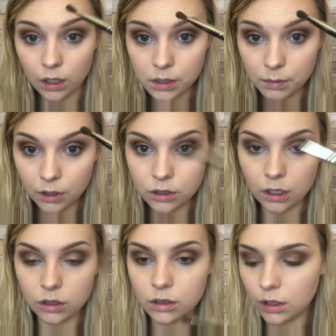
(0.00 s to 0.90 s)
this brush that
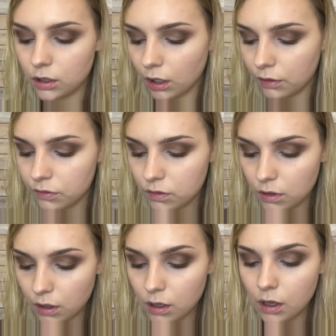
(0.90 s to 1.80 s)
I just cleaned off,
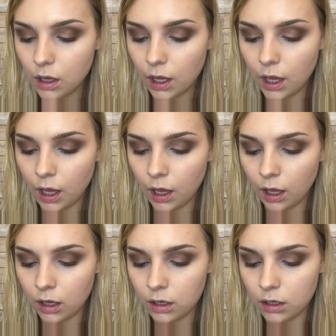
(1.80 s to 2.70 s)

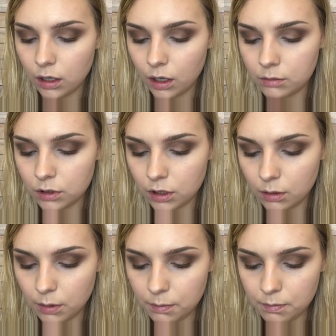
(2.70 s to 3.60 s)
and I'm just
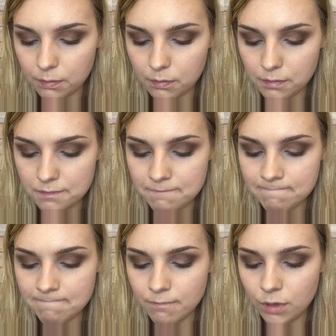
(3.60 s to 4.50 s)
going to be
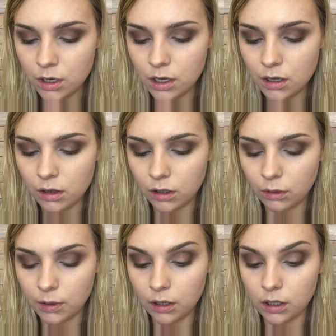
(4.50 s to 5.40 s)
putting a
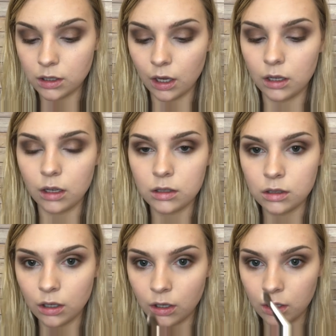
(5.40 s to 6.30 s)
little bit of this eye
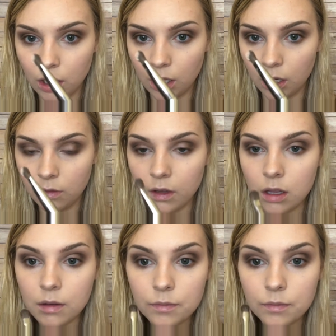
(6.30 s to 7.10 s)
dust on the end of it.